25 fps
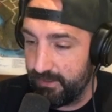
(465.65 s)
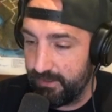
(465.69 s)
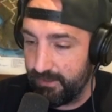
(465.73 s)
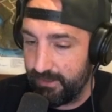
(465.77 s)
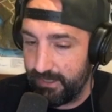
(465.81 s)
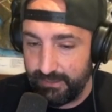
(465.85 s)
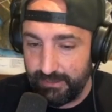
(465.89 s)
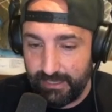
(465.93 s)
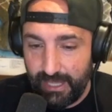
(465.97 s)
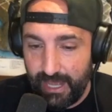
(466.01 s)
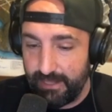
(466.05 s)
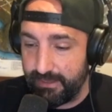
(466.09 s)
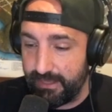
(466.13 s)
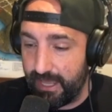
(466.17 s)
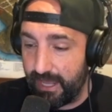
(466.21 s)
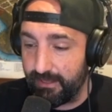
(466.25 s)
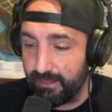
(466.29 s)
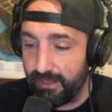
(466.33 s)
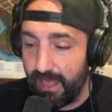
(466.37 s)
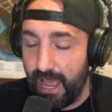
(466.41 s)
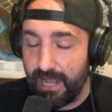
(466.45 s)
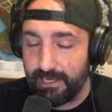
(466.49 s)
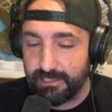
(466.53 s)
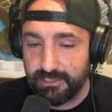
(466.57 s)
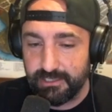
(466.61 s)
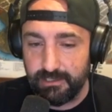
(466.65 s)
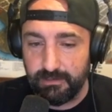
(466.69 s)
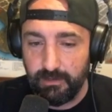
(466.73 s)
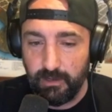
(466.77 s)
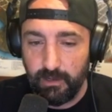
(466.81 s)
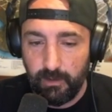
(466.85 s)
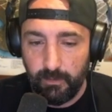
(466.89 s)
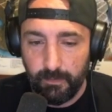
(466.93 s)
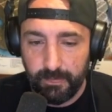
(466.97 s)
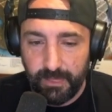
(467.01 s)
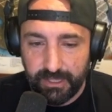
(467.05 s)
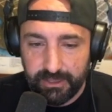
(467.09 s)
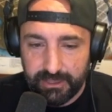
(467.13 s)
That lasted,
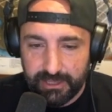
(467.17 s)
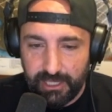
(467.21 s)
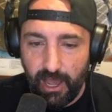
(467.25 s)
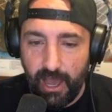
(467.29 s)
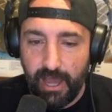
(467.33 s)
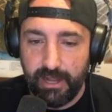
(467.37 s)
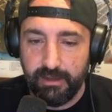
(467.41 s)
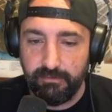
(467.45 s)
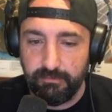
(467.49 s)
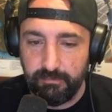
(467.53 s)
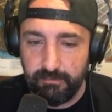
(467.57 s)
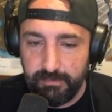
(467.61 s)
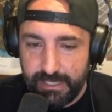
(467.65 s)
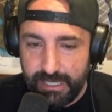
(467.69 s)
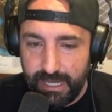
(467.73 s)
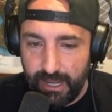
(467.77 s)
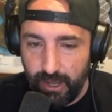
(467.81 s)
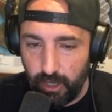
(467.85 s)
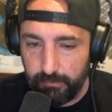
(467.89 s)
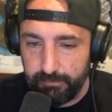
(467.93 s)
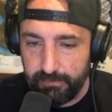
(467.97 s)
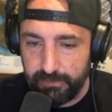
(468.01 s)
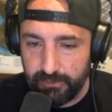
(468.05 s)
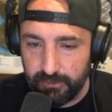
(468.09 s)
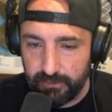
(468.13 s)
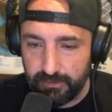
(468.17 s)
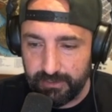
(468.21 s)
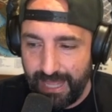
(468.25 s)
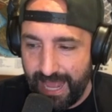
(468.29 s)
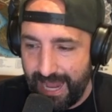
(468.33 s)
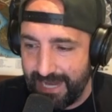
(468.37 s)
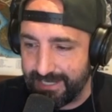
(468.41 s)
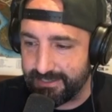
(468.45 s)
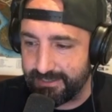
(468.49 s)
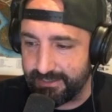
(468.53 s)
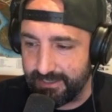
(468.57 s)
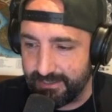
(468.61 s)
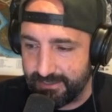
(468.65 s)
the thought of me helping her
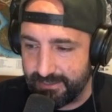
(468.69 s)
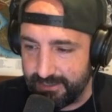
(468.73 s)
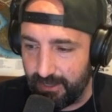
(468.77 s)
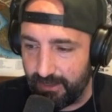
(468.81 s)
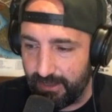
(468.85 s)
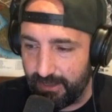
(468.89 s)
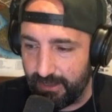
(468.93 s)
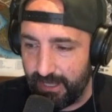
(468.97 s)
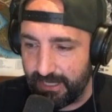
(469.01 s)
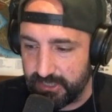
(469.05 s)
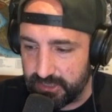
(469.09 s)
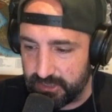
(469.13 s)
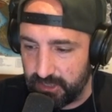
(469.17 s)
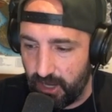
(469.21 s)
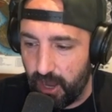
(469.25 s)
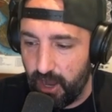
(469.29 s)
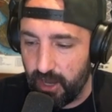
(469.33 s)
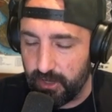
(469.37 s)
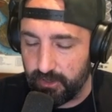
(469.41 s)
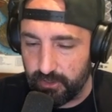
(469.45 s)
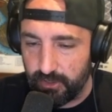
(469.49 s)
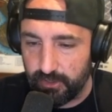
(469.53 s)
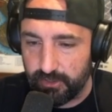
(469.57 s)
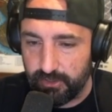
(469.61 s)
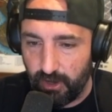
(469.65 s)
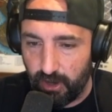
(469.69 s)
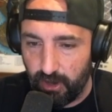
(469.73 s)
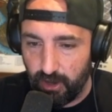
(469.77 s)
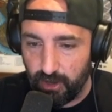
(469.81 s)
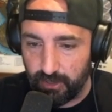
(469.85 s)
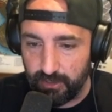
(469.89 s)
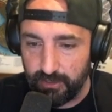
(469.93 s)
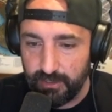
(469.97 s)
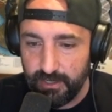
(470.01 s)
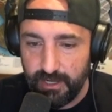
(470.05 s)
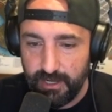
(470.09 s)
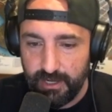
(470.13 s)
lasted until I saw her car